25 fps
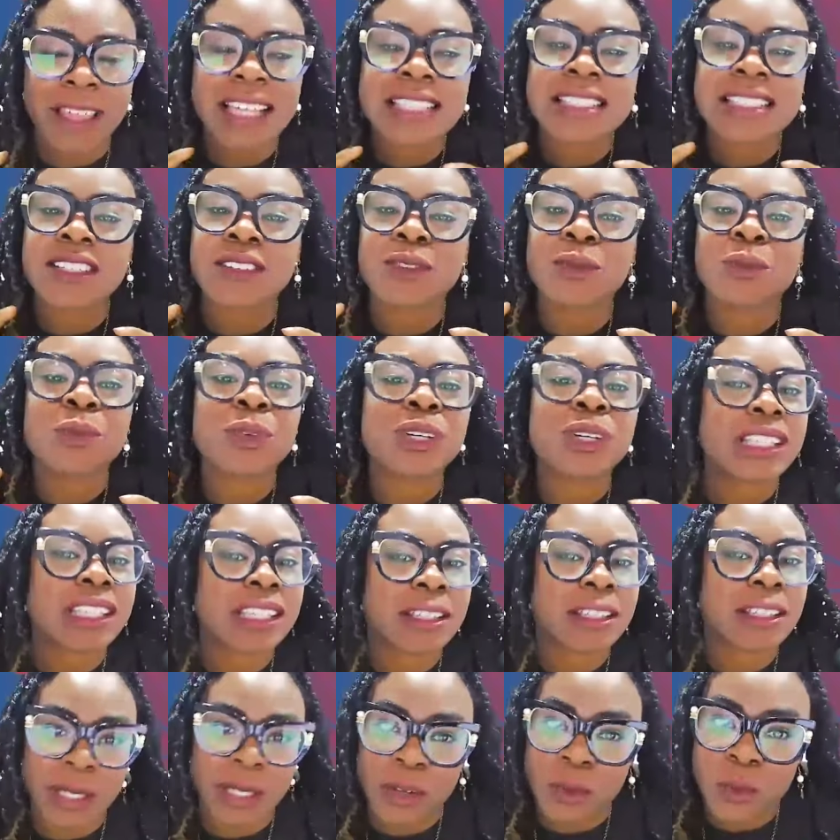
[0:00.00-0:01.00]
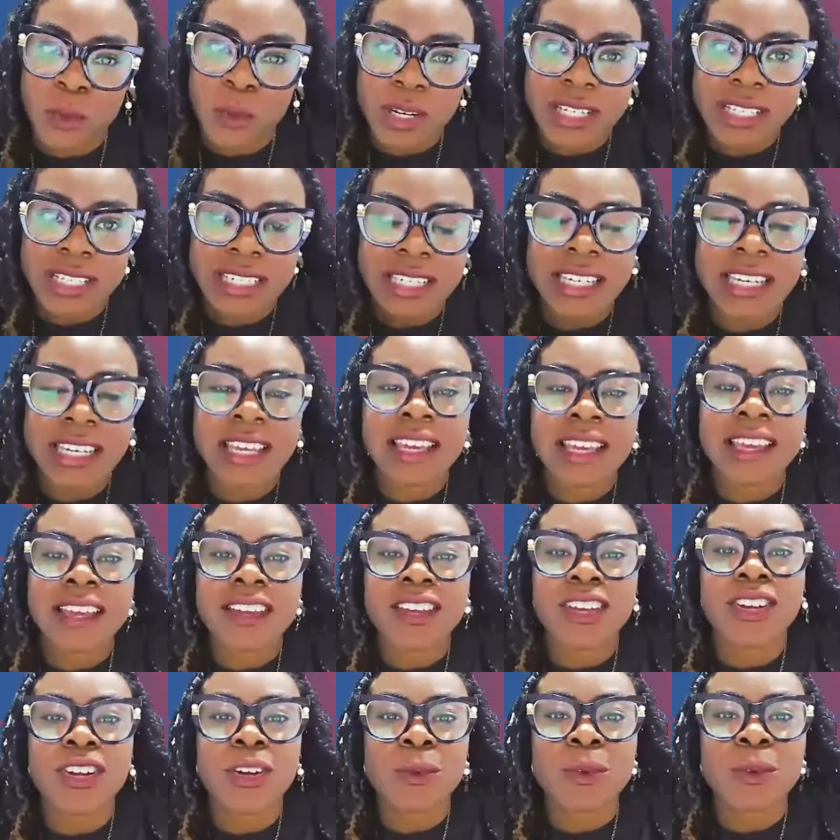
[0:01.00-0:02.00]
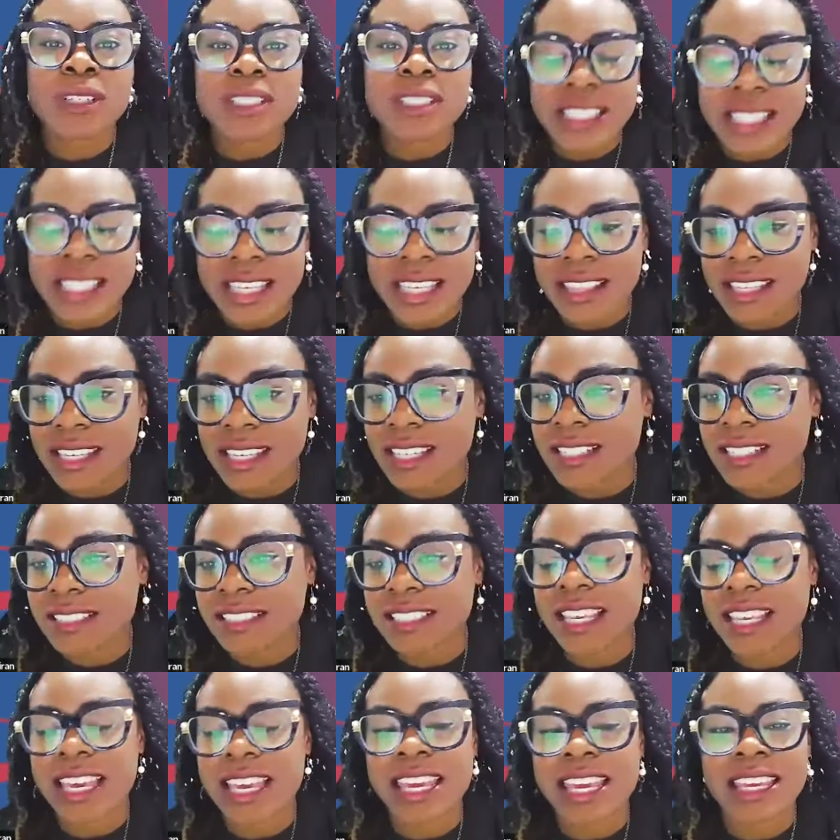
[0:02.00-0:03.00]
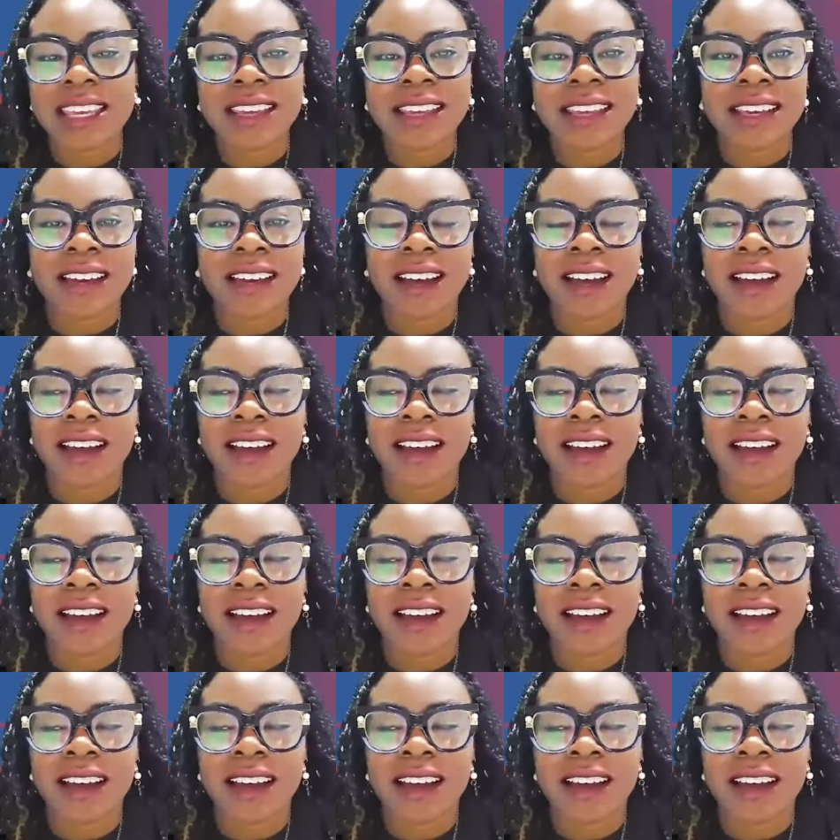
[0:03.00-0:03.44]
That's a really big one. We'll see things like,